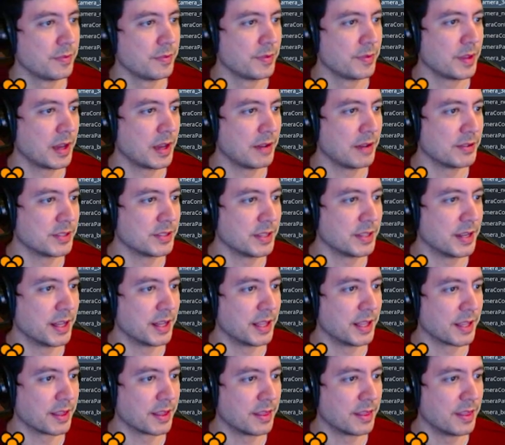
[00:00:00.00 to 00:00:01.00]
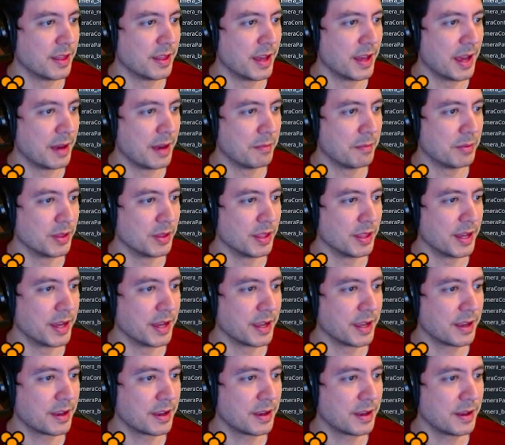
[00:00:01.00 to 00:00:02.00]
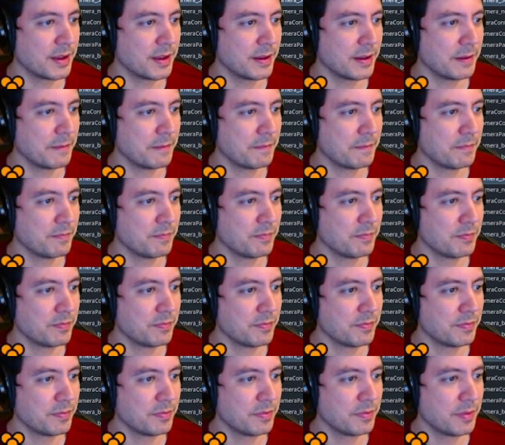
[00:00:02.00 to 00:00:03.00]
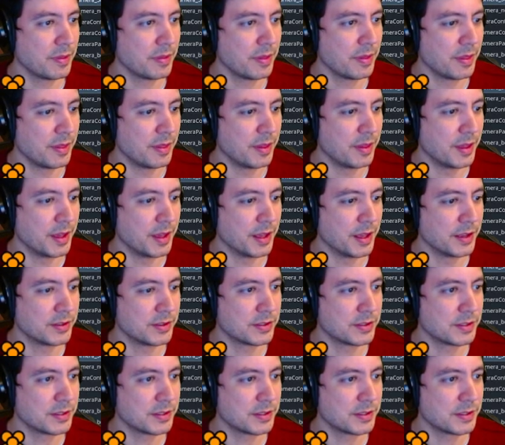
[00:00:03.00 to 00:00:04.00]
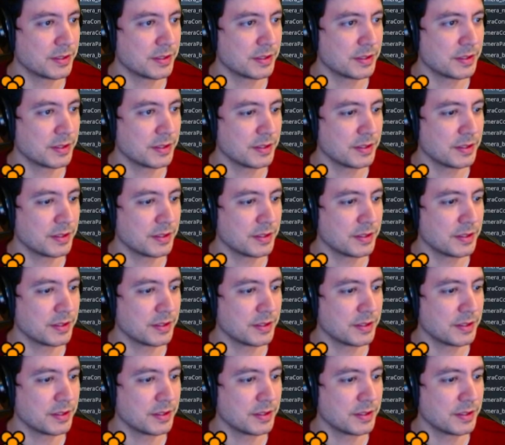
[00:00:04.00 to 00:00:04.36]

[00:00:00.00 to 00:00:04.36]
Obviously not like that, but like this.